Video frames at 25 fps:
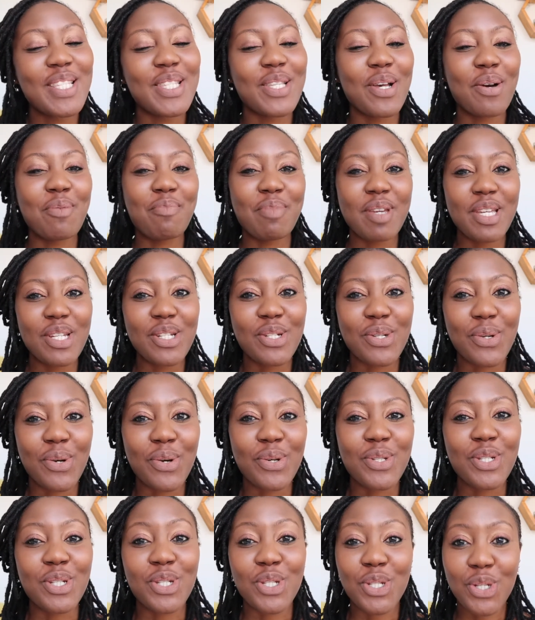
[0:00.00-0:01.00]
so be
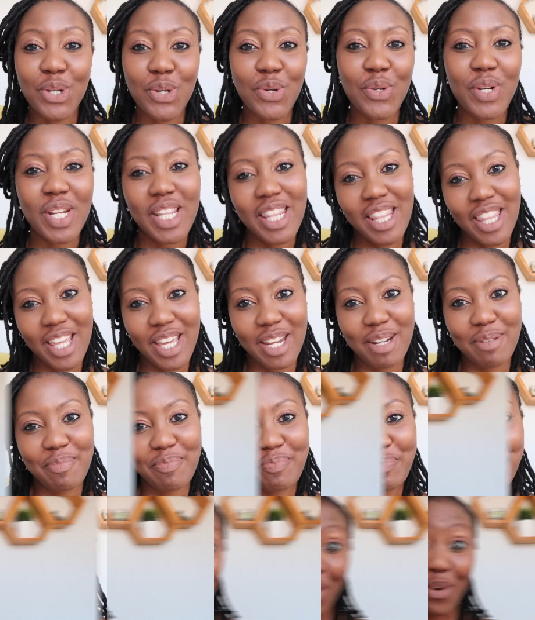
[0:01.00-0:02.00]
sure to tune in
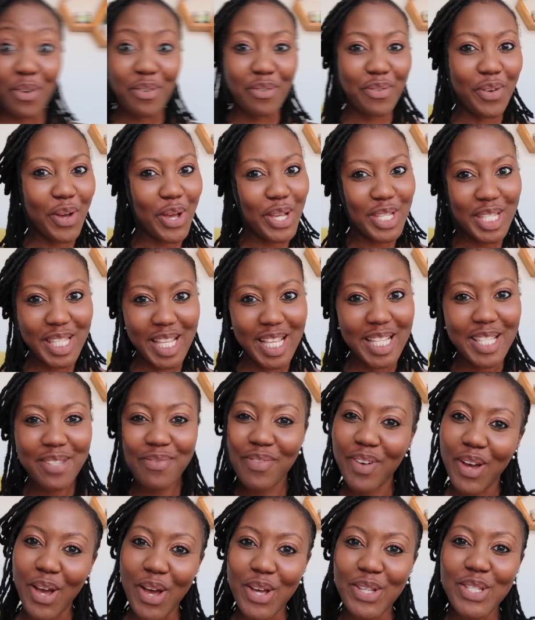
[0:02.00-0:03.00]
then. So first things
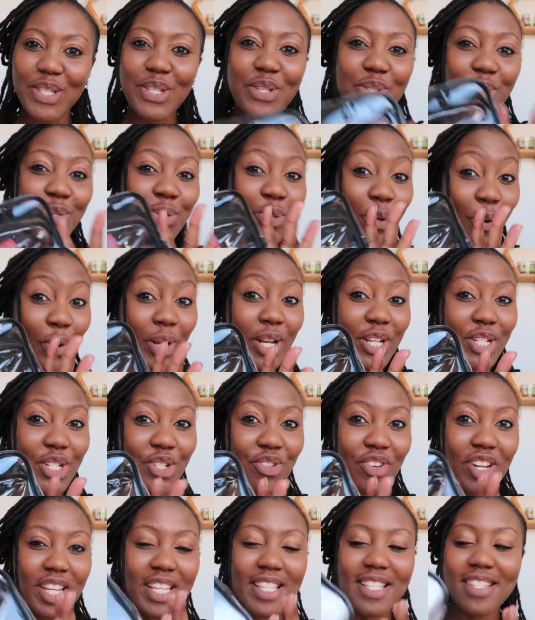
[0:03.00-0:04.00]
first,
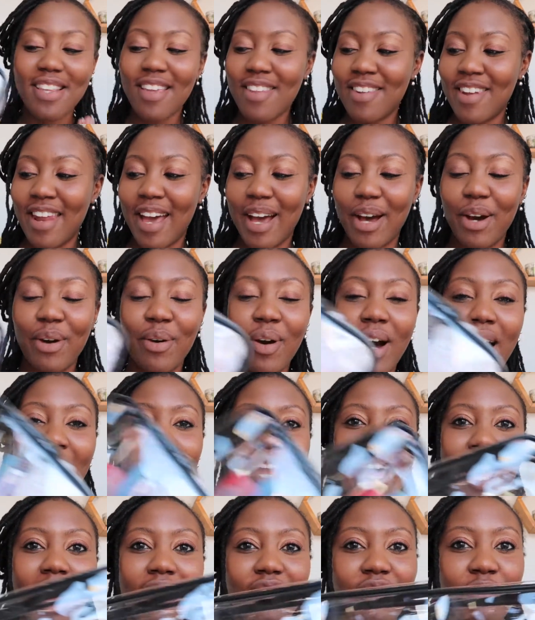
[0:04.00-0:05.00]
toiletries. Now
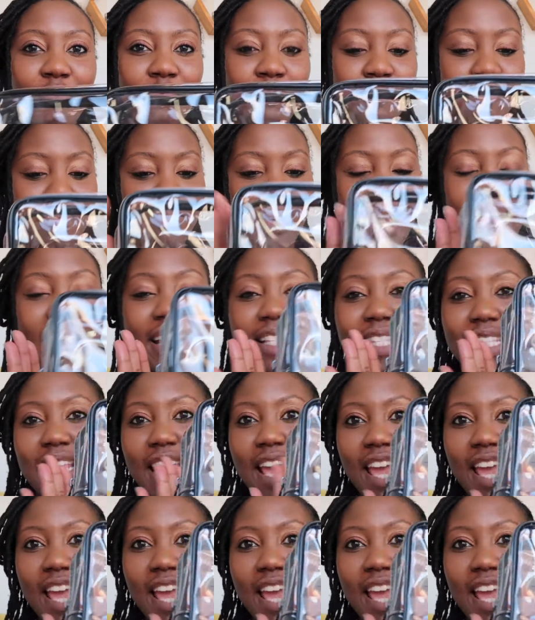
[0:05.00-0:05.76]
I haven't packed